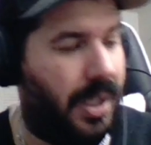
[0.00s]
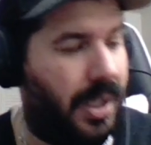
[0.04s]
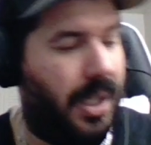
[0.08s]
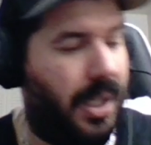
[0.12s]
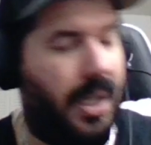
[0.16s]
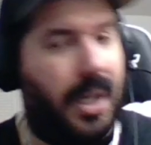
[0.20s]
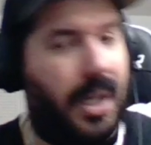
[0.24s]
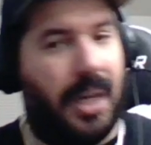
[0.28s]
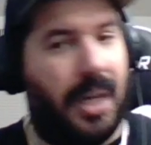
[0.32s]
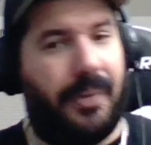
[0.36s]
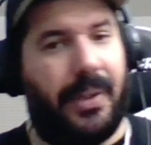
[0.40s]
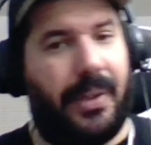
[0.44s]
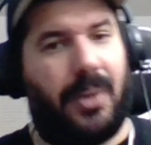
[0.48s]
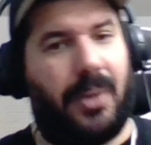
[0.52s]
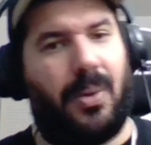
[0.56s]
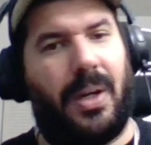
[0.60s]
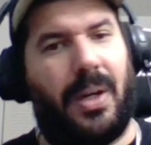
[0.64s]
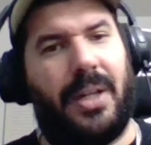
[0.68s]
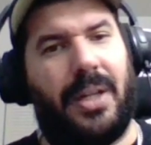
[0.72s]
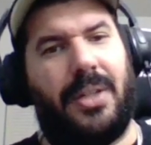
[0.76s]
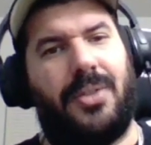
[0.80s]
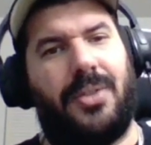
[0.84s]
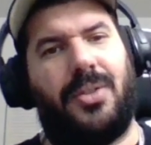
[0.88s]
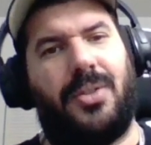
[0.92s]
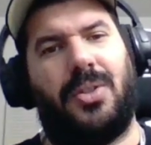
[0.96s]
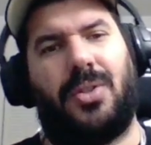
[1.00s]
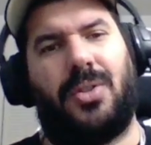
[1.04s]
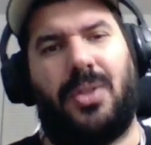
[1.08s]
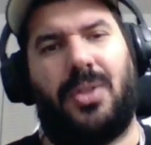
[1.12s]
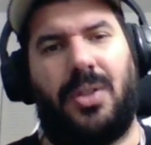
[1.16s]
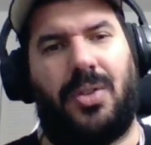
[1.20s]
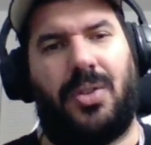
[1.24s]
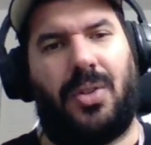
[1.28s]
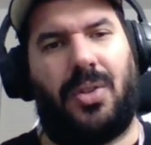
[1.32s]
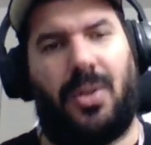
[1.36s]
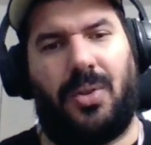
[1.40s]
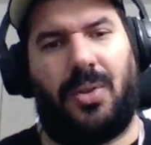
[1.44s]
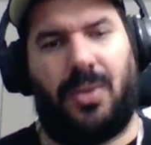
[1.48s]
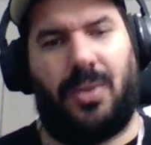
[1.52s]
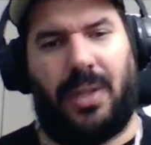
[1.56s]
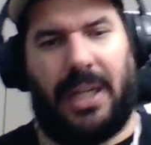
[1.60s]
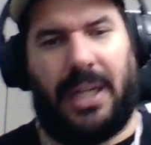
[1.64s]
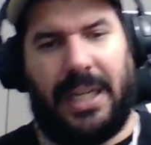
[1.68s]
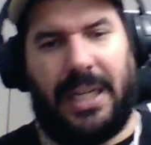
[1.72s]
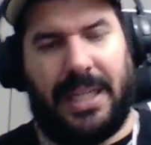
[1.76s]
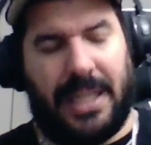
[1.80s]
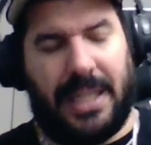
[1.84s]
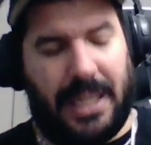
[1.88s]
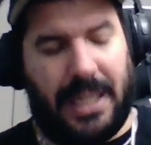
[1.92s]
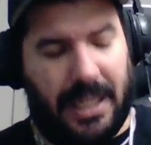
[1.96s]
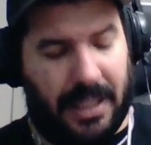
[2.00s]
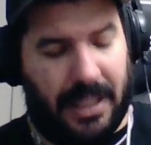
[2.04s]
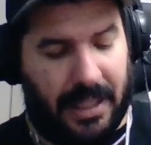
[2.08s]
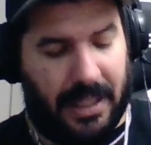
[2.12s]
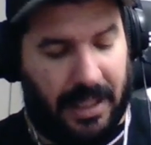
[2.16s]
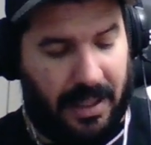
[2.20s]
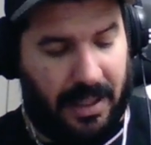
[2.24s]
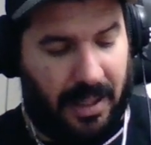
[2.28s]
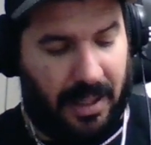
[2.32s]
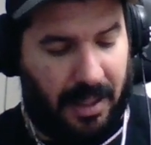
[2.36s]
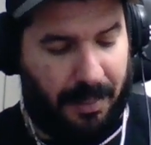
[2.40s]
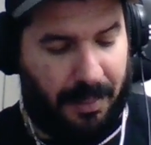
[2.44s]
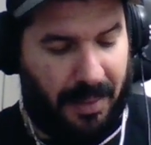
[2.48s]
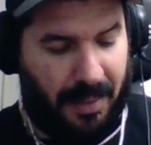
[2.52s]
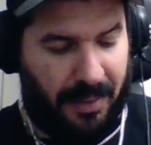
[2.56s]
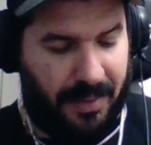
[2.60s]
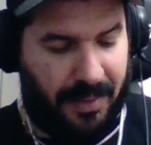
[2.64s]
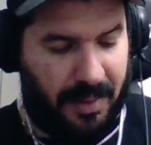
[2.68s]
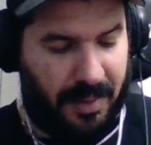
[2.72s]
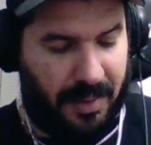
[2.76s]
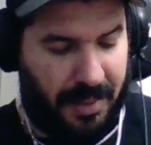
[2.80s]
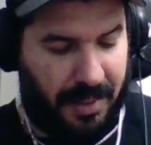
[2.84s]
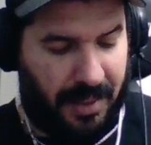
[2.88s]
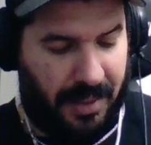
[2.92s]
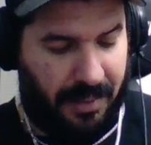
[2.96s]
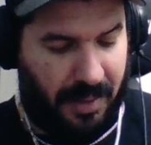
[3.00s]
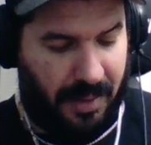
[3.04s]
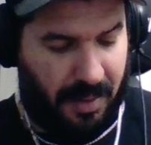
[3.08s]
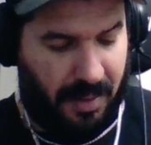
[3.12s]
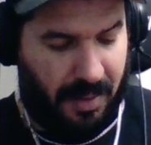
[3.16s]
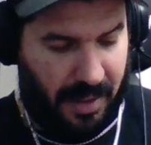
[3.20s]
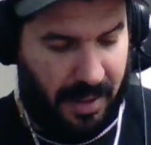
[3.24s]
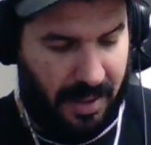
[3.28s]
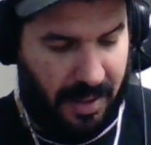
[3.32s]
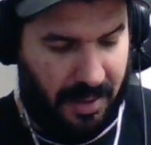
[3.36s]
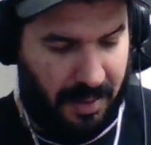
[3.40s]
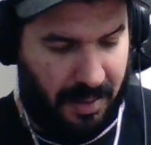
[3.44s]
It requires this whole idea that Karpov is playing requires